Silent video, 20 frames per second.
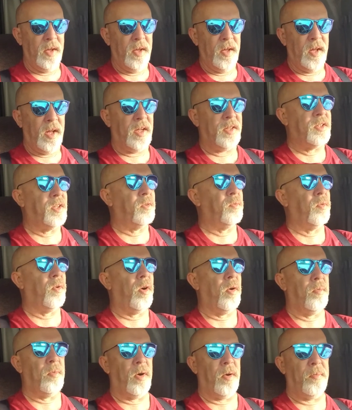I was at
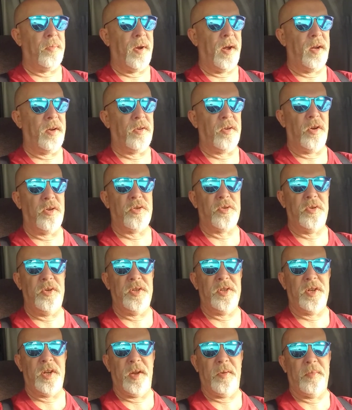Walmart buying
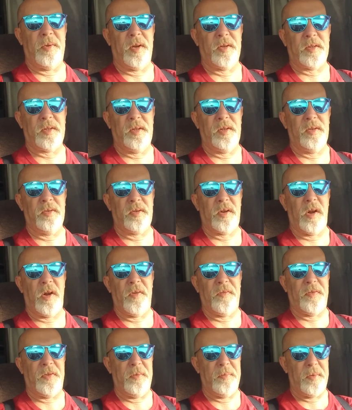groceries, and I bought the little
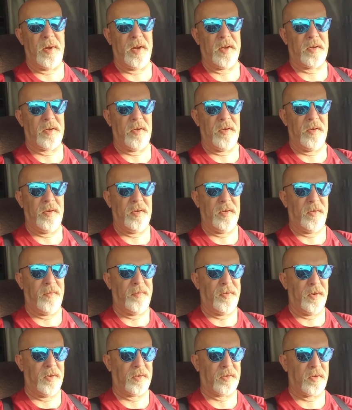coffee maker and the
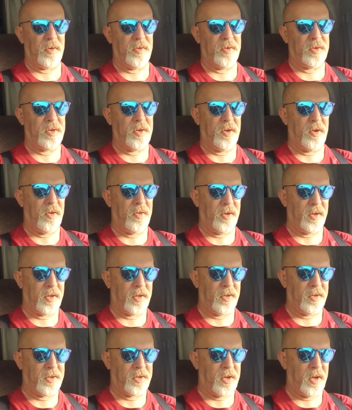filters and all that
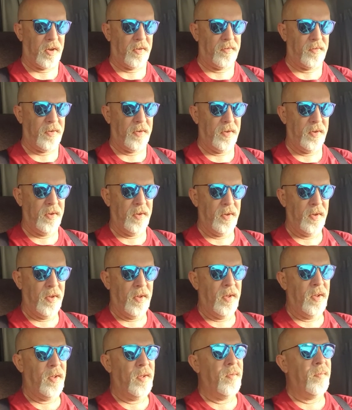good stuff.
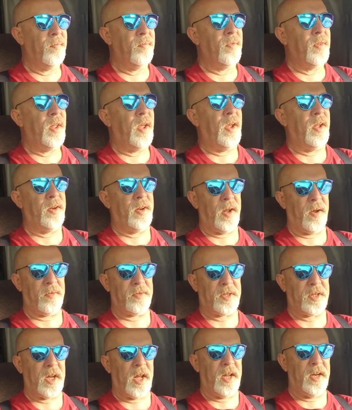And I was
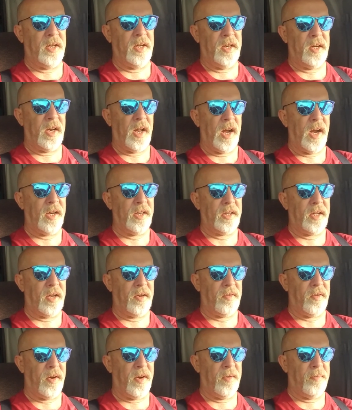standing in line to get
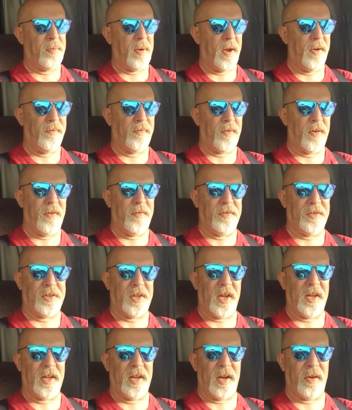ready to pay for
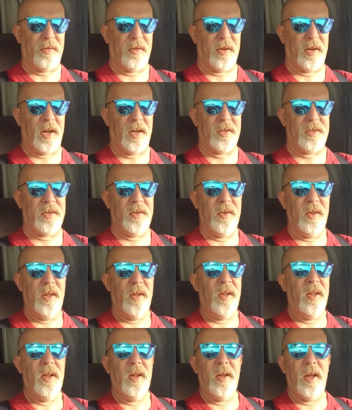everything, and I realized,
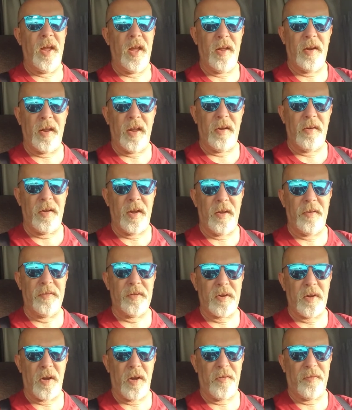hell, I don't have a
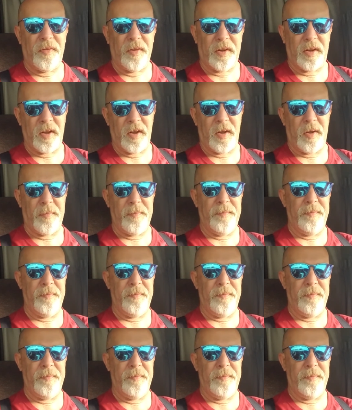coffee cup.